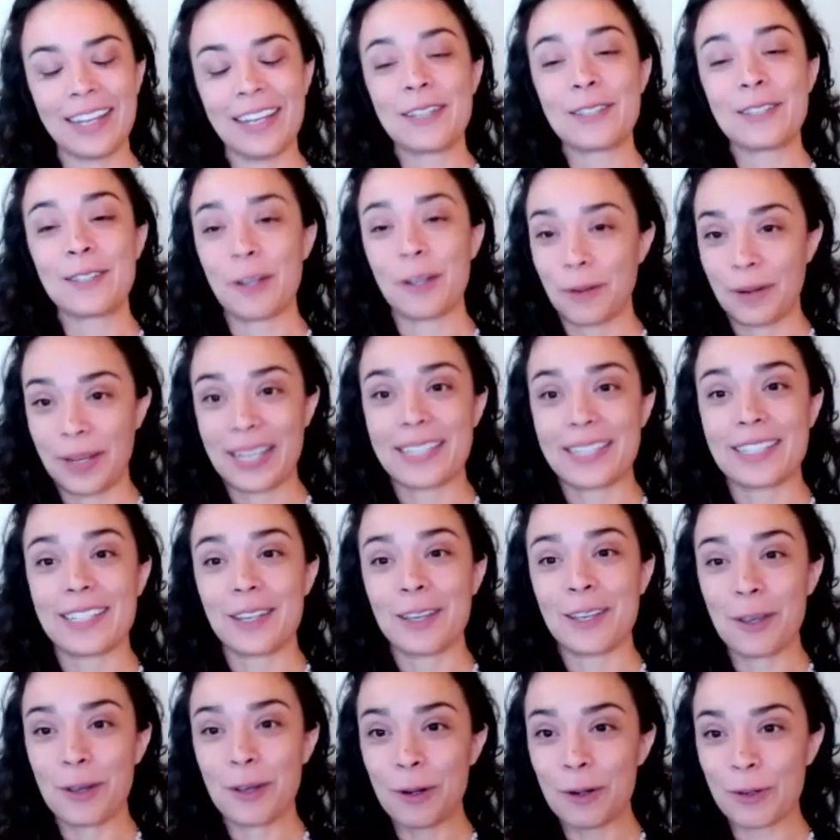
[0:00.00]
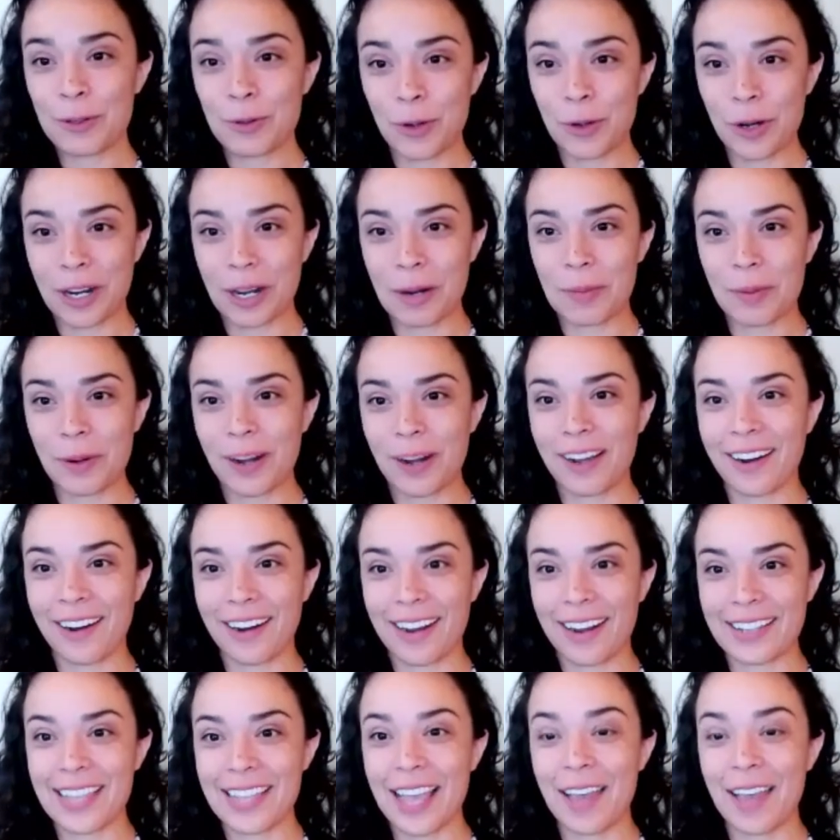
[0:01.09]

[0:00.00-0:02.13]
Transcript: So it's a huge work in progress.